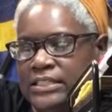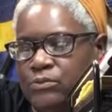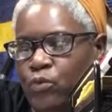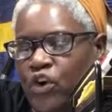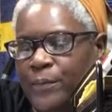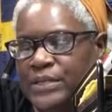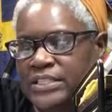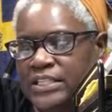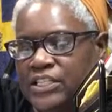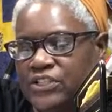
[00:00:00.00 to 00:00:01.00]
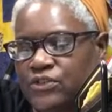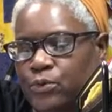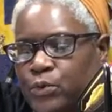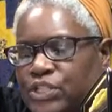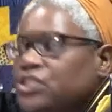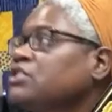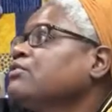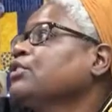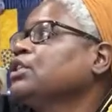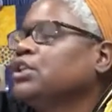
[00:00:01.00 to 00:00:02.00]
Warmest Easter wishes
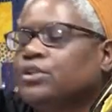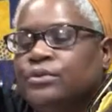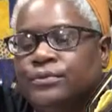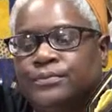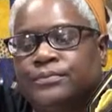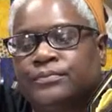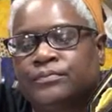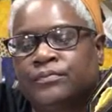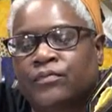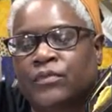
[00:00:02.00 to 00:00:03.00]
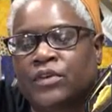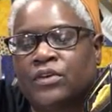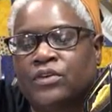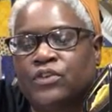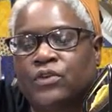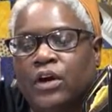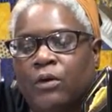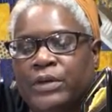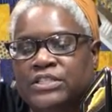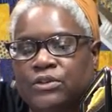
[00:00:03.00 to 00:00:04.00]
for you. You're
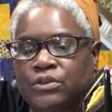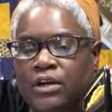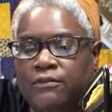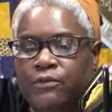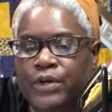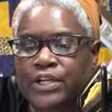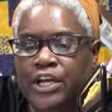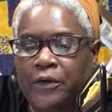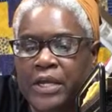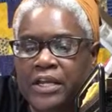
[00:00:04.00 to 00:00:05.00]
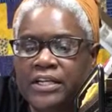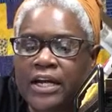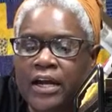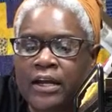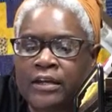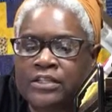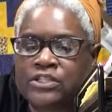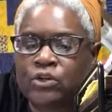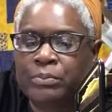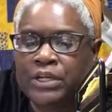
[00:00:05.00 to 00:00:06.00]
always so thoughtful and caring and kind in
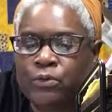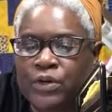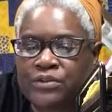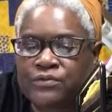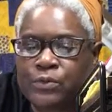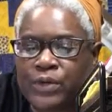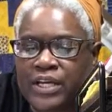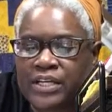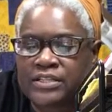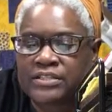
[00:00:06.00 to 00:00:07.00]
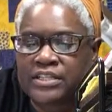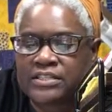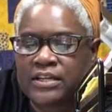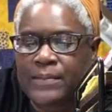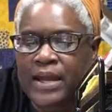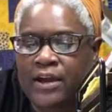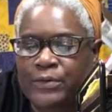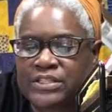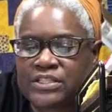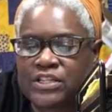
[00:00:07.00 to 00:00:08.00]
so many wonderful ways that somehow
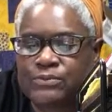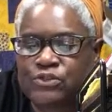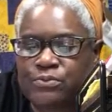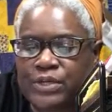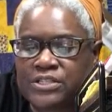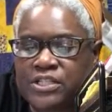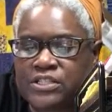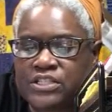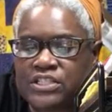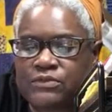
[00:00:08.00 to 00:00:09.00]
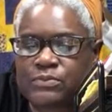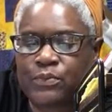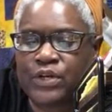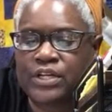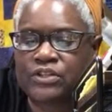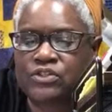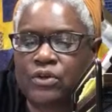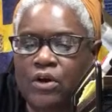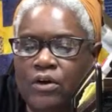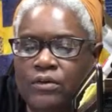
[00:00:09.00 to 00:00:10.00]
it seems you bring touches of spring to
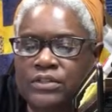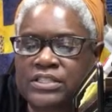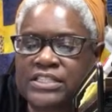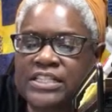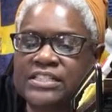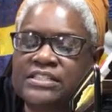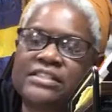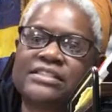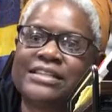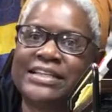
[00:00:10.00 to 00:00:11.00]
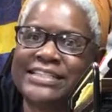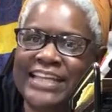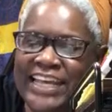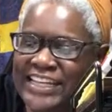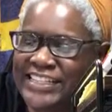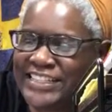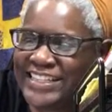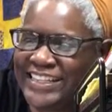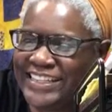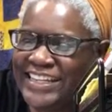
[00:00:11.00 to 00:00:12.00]
all the seasons and
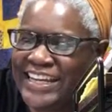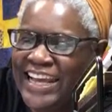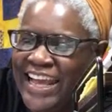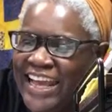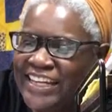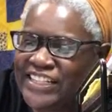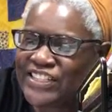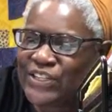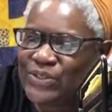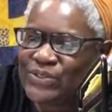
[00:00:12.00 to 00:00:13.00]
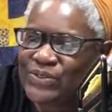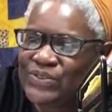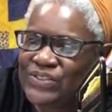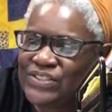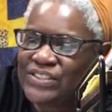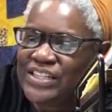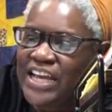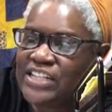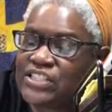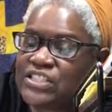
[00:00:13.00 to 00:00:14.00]
days. and it's so
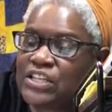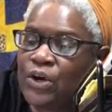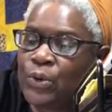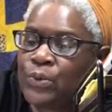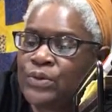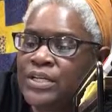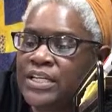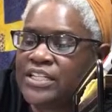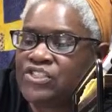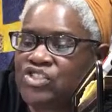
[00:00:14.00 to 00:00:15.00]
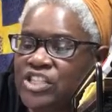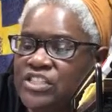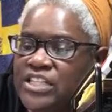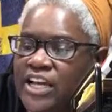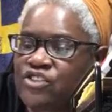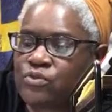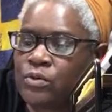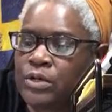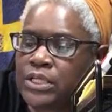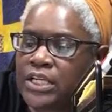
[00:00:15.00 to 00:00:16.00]
and so it's just
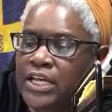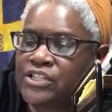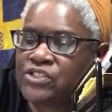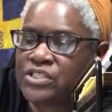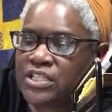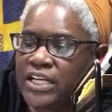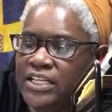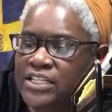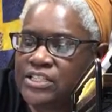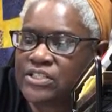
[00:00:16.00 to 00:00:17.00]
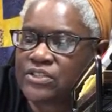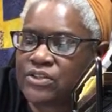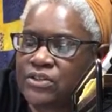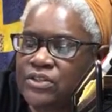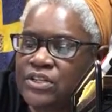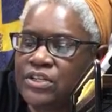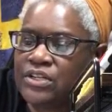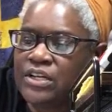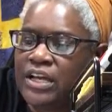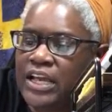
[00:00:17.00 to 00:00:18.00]
natural on occasions like Easter
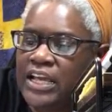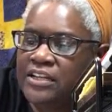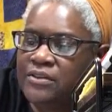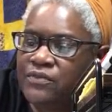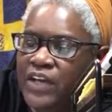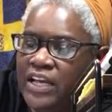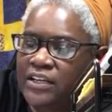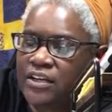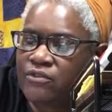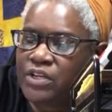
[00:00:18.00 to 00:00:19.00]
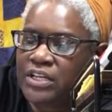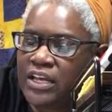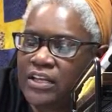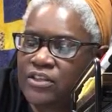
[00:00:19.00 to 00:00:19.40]
and in fact every day